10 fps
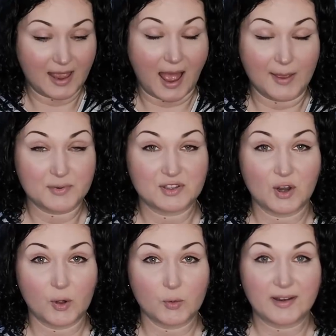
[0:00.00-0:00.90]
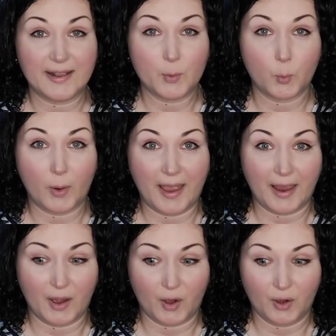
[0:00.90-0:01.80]
absolutely
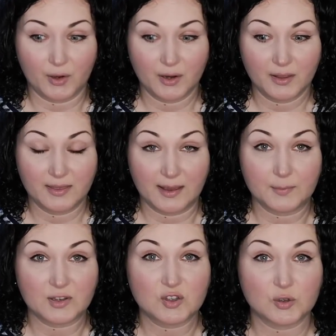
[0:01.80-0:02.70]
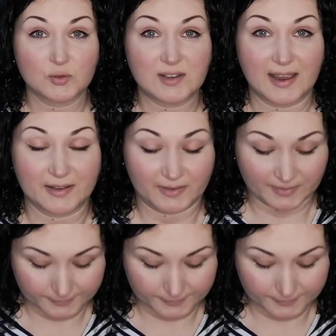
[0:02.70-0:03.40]
wear them to death.